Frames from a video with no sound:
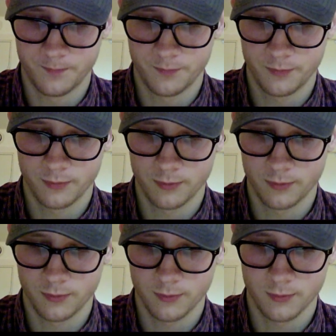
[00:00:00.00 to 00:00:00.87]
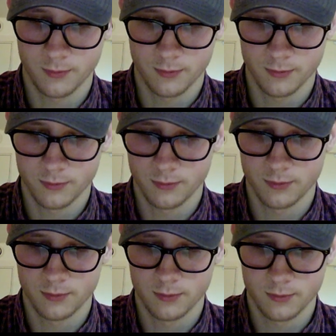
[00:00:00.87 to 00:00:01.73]

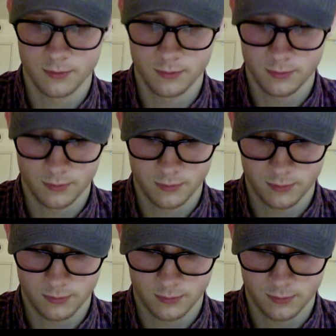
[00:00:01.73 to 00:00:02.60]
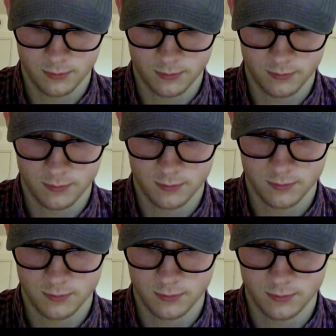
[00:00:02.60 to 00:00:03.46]

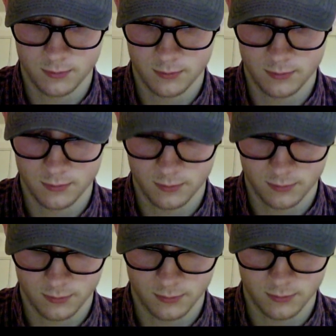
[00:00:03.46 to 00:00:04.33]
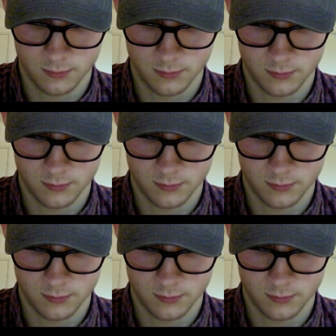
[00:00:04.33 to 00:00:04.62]
Nobody speaks.